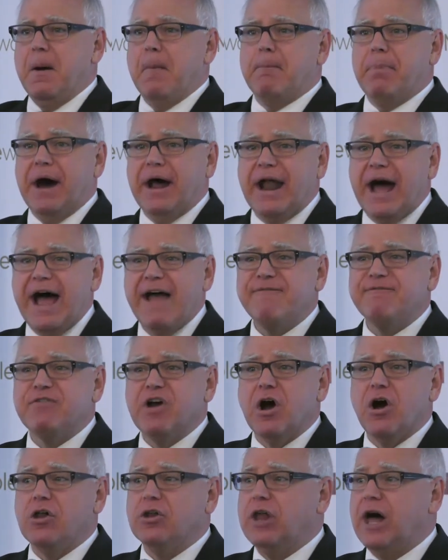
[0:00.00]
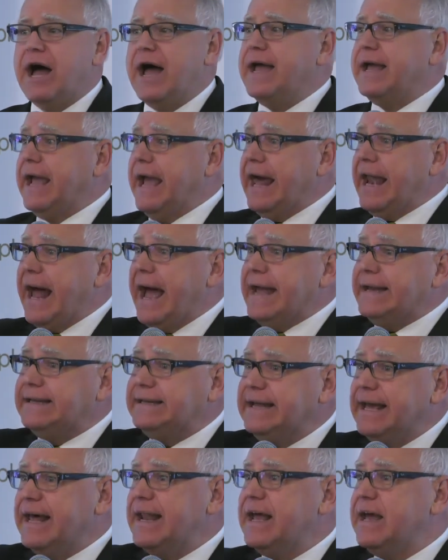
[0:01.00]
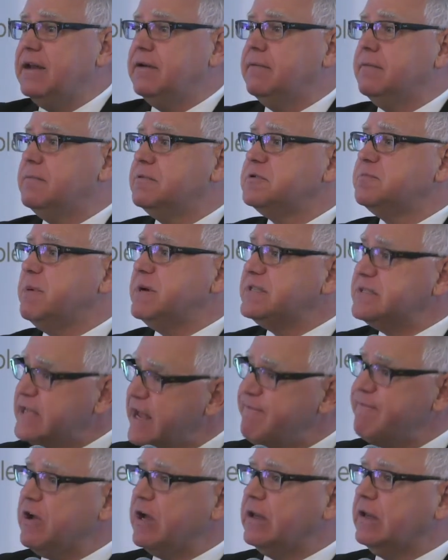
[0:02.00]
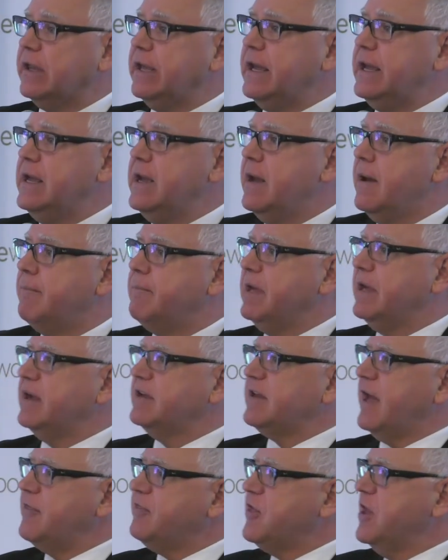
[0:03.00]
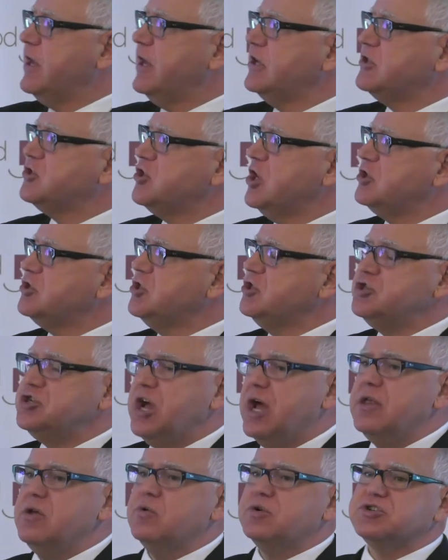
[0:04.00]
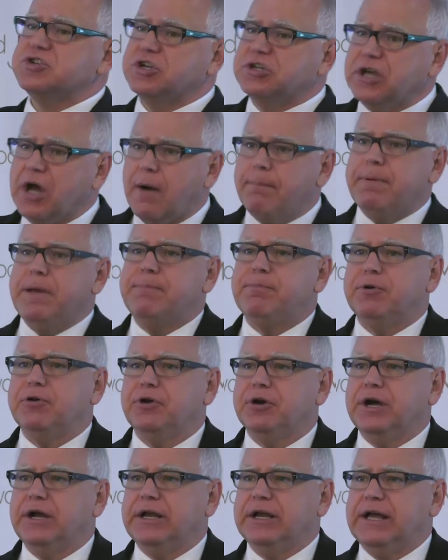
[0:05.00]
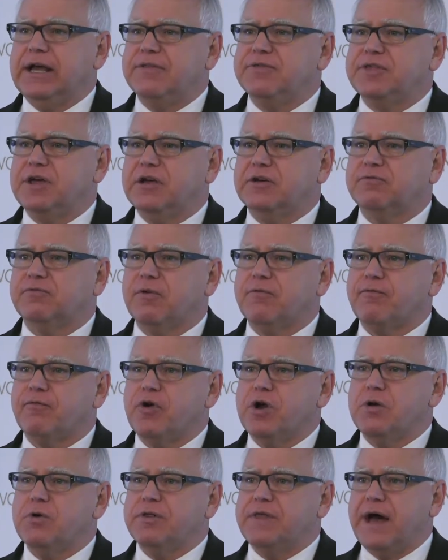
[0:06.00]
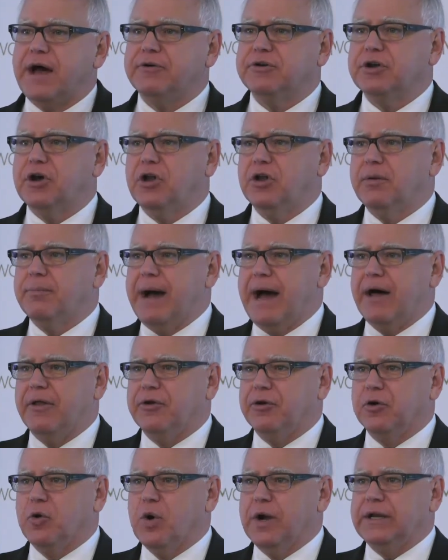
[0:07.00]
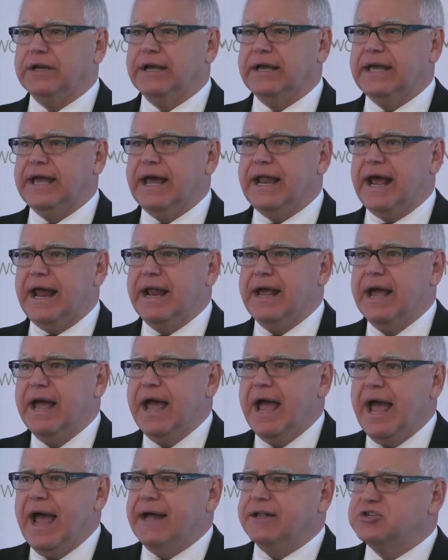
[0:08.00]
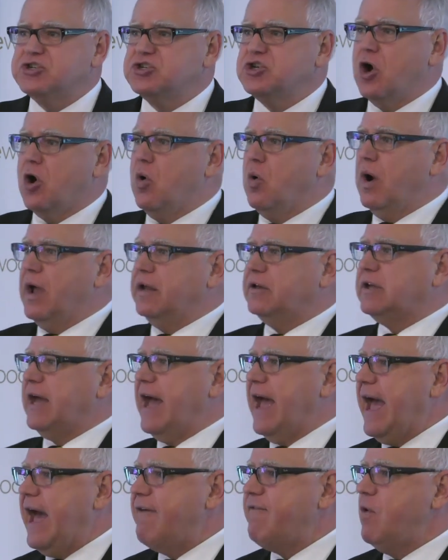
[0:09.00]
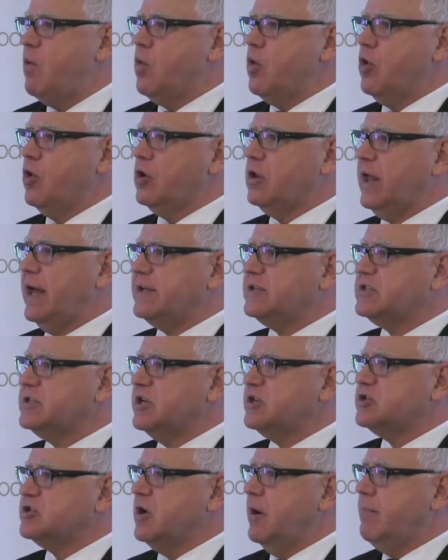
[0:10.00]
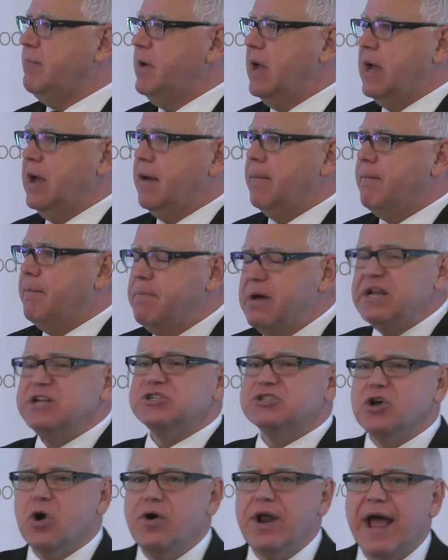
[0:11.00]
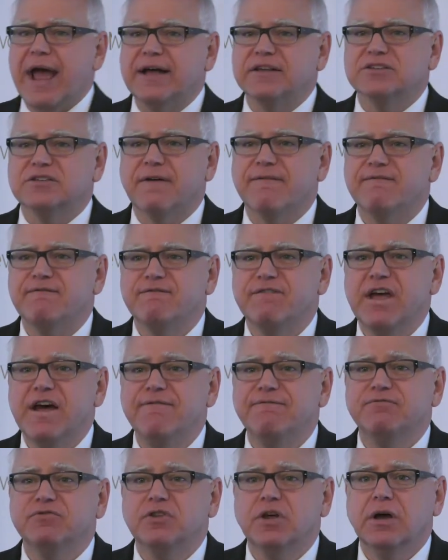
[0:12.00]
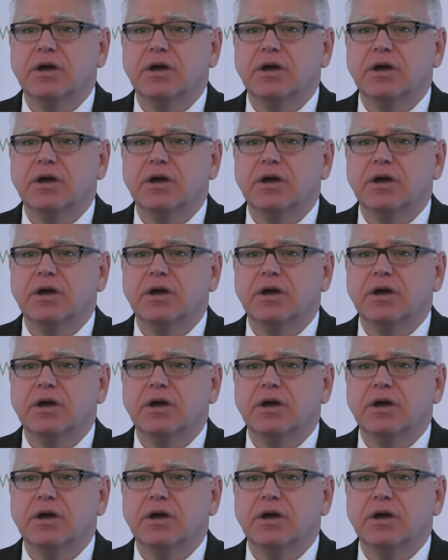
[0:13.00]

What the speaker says: I felt like, and I did it specifically because I think it's disingenuous to tell people they're going to get things for free without telling them how they're going to get it. And so to have a world-class system, Minnesota has the 5th